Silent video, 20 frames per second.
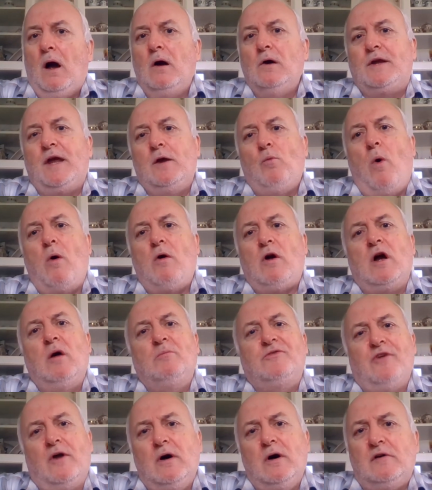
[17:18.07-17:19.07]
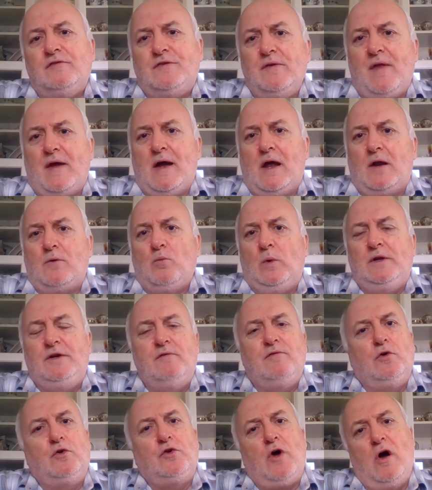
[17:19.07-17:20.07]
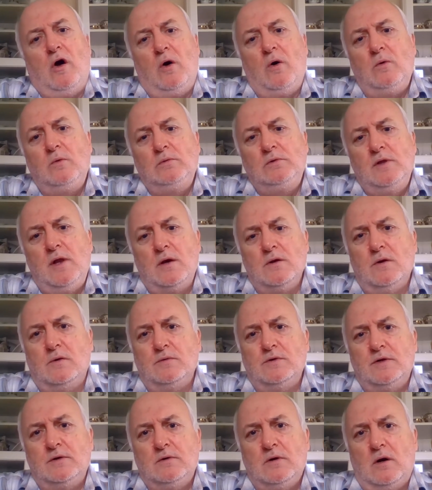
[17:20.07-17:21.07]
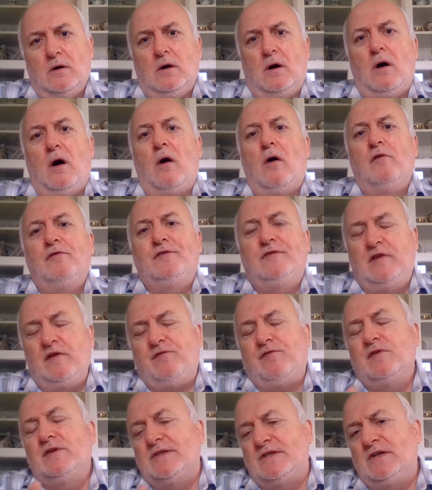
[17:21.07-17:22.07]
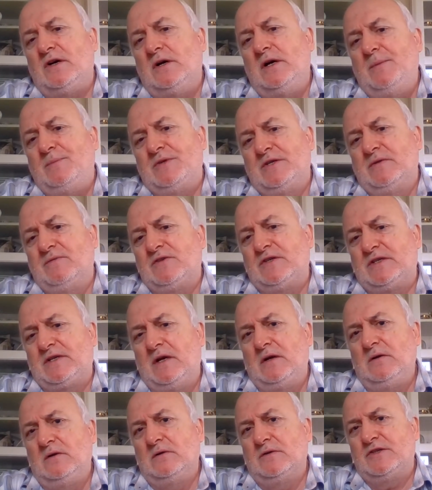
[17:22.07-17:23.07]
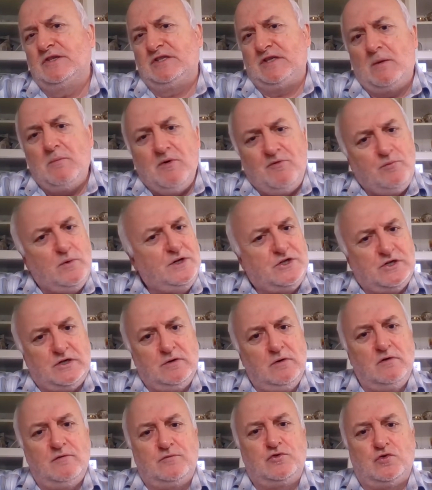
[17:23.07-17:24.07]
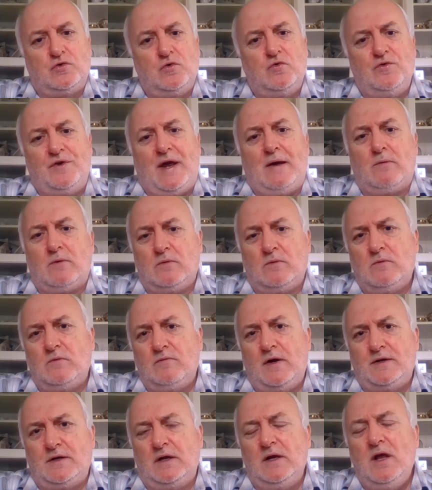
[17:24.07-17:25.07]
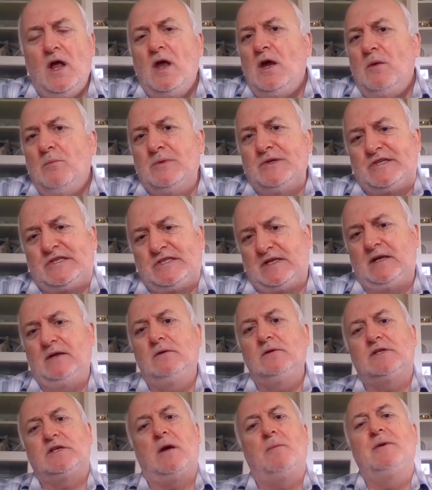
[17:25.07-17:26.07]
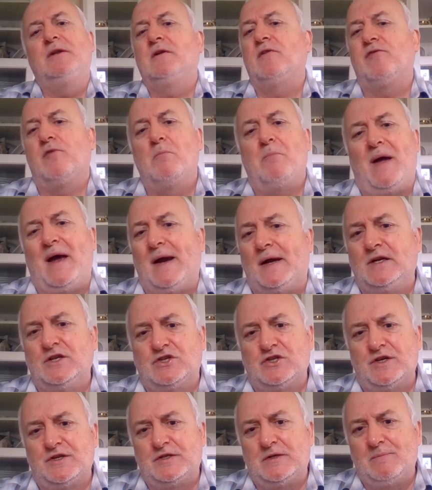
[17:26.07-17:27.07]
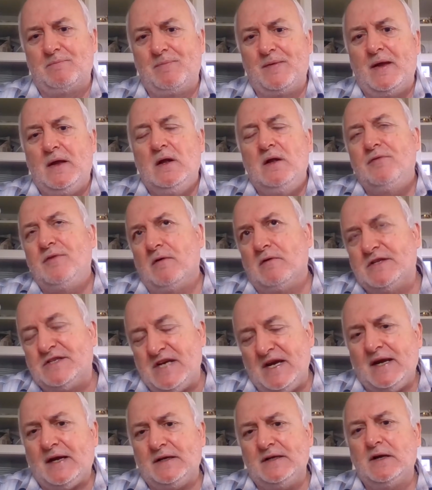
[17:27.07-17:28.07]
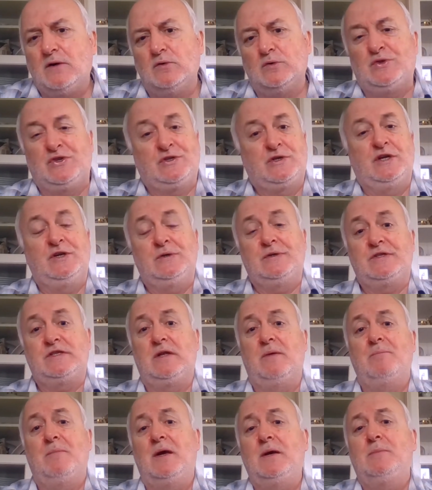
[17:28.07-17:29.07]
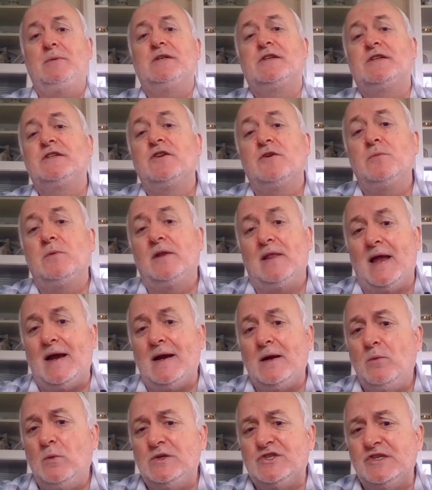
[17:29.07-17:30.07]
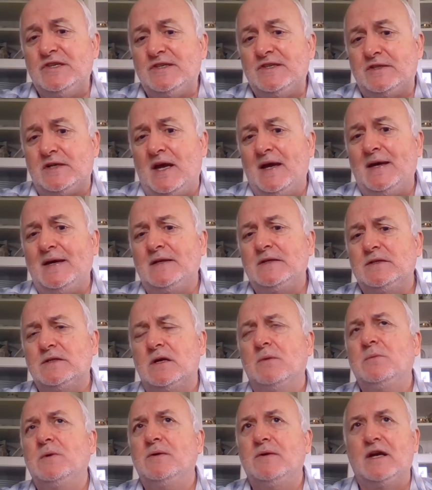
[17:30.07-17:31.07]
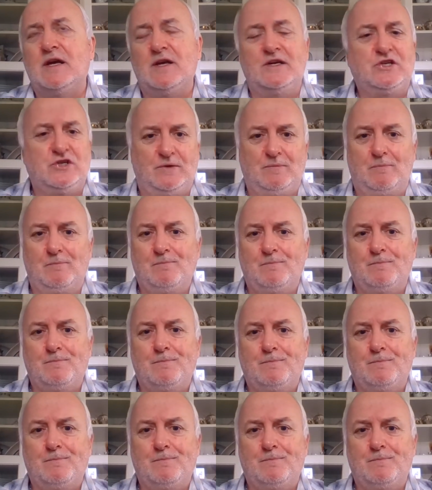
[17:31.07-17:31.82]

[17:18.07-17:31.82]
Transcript: Okay, what comes after that? Well, you've got a whole load of different types of skills, some of which you'll have drawn out already. But skills come in different packages. There are technical skills that may be to do with languages and communication.